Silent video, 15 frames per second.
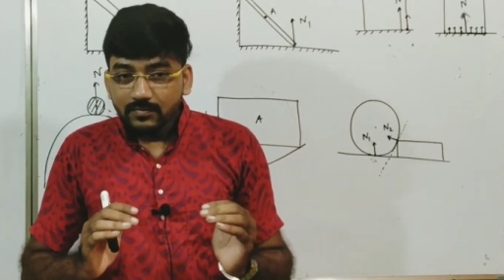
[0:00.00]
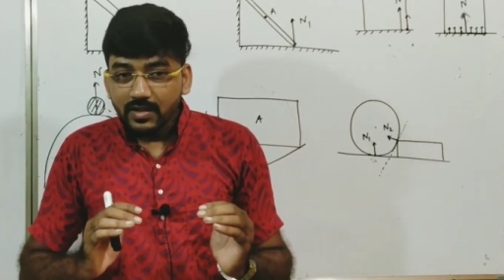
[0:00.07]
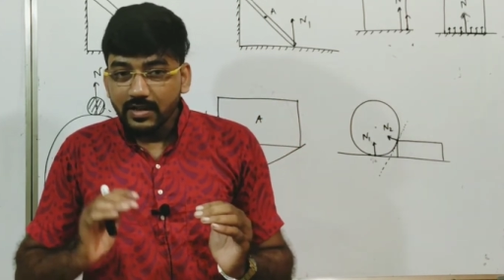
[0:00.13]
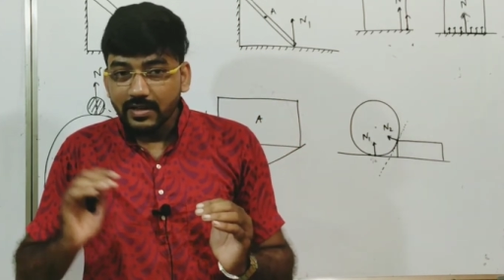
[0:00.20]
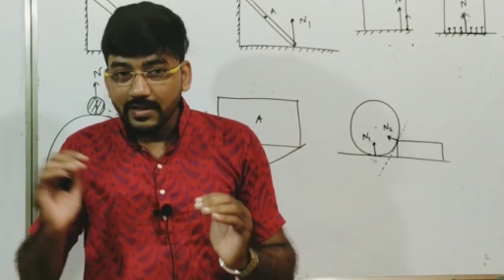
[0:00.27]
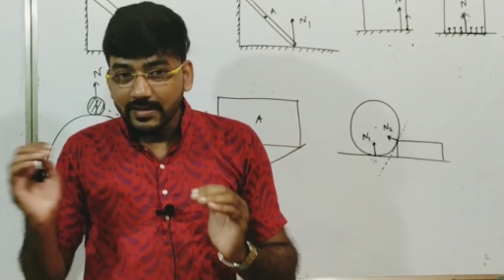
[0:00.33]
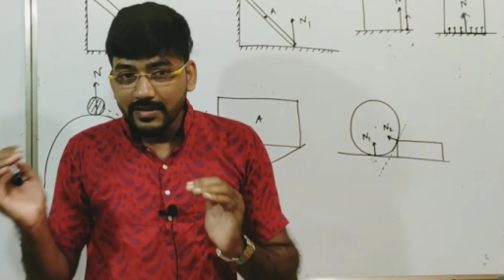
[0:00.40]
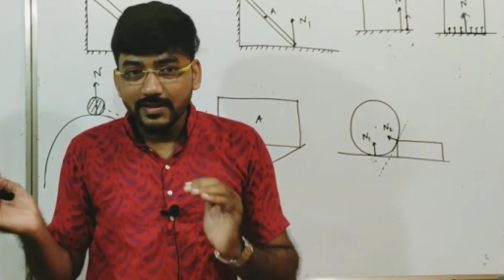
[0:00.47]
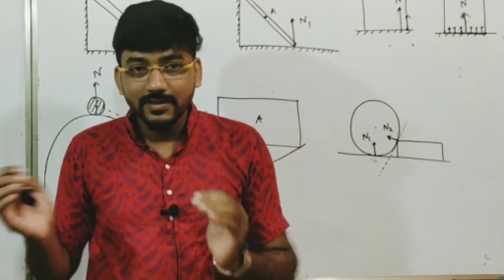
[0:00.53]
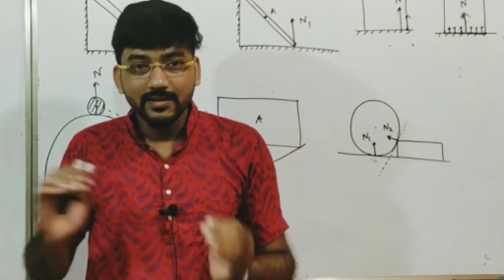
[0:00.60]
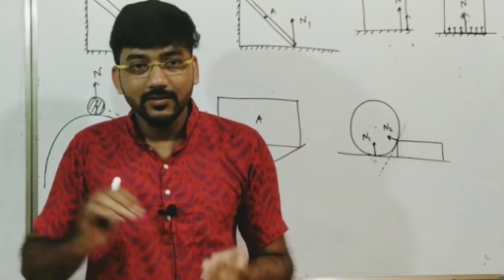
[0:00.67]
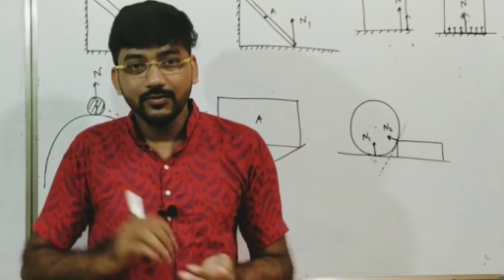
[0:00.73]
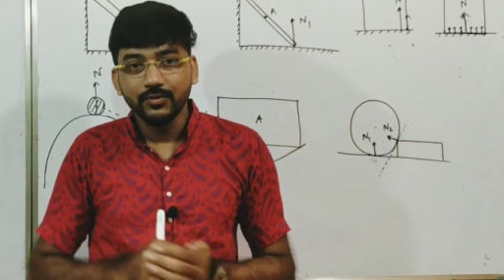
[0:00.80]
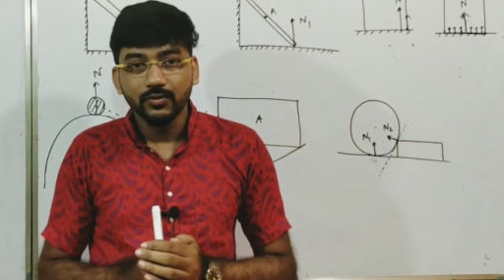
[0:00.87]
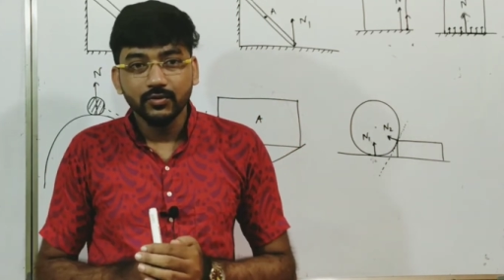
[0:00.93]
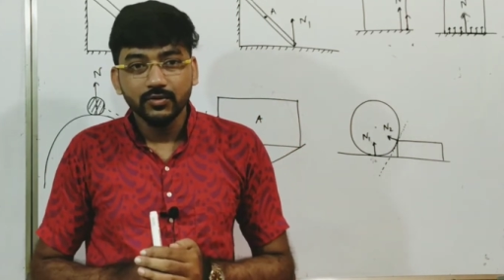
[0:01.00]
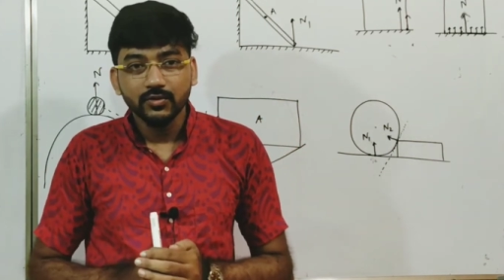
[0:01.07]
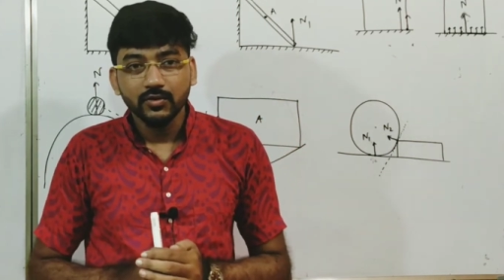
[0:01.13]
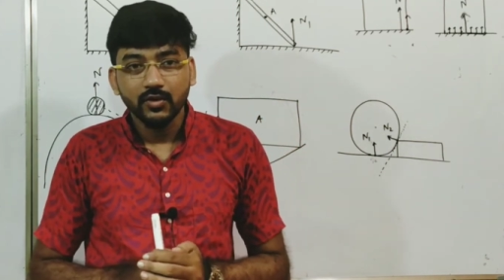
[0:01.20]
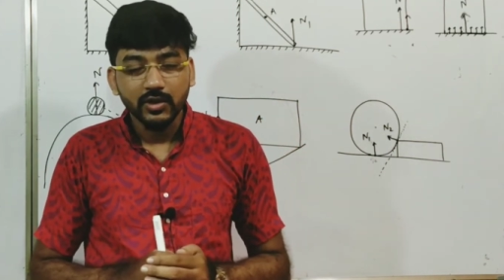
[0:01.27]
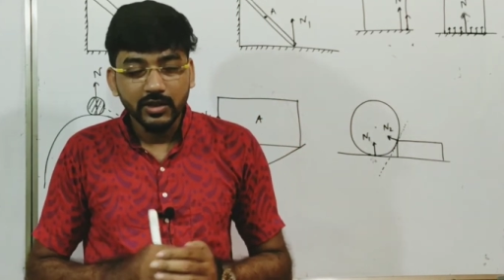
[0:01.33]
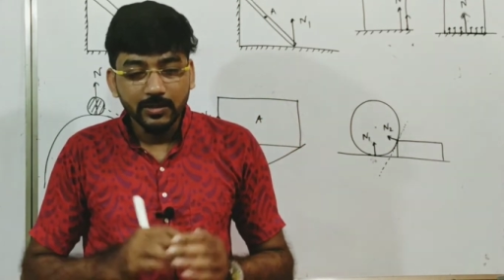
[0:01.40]
resist the force,
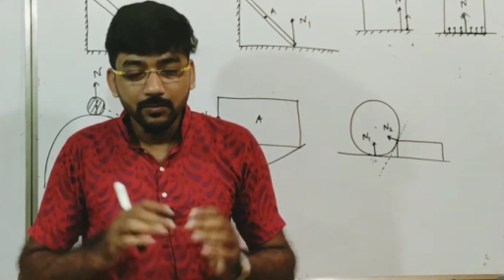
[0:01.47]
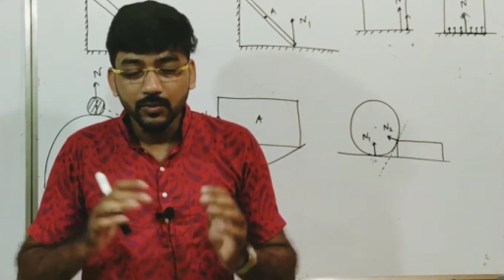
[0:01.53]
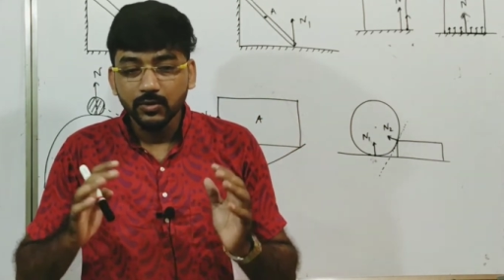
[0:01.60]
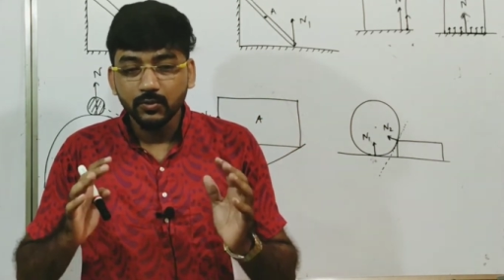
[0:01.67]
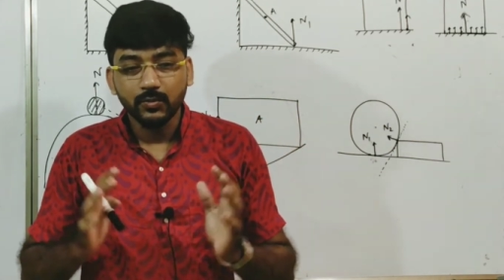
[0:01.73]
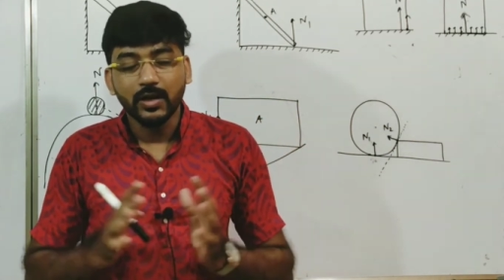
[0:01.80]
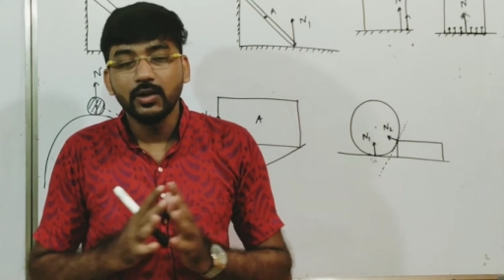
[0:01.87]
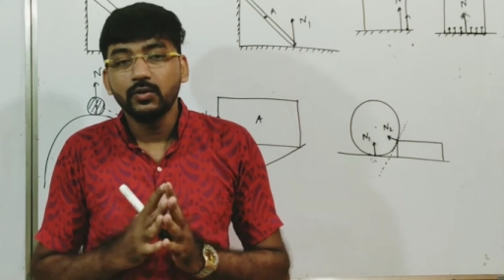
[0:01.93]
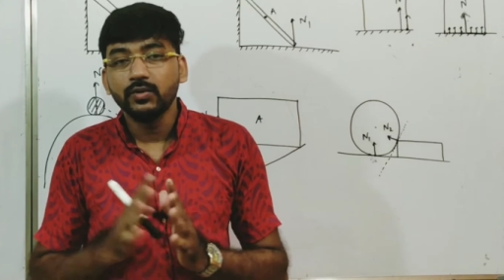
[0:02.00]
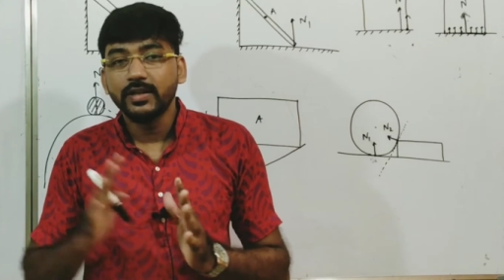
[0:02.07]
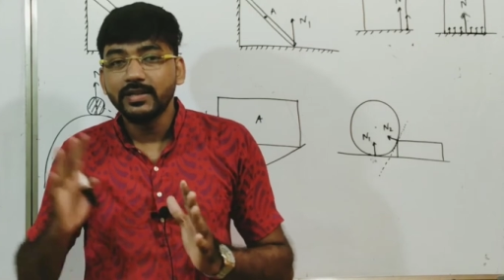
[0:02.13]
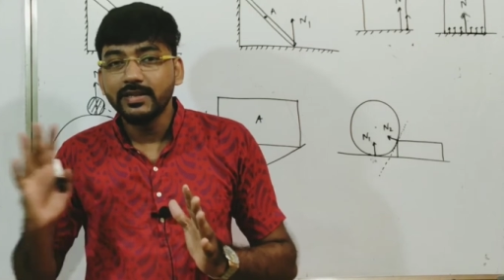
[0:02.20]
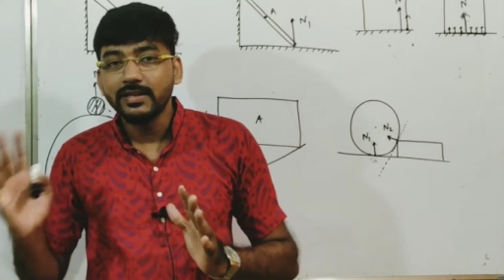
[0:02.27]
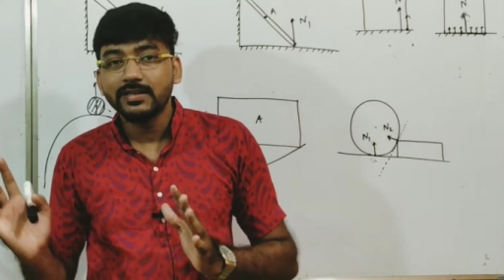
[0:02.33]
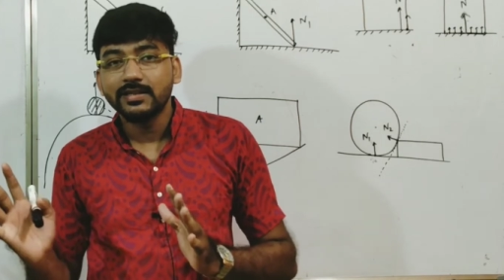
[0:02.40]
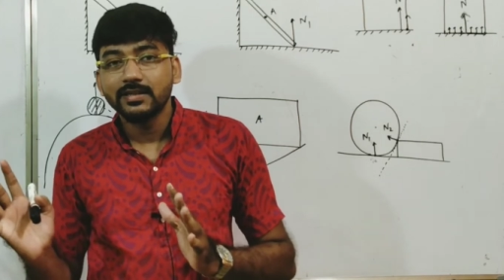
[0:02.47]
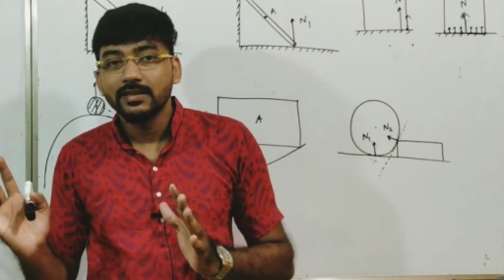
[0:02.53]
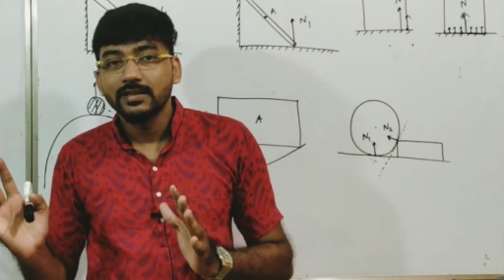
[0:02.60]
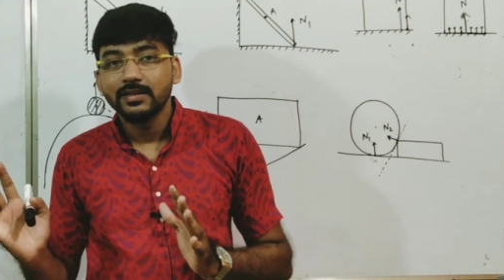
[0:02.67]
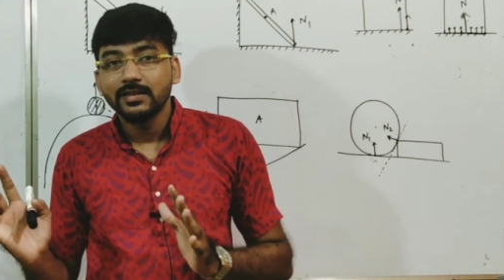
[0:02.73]
or if we want to resist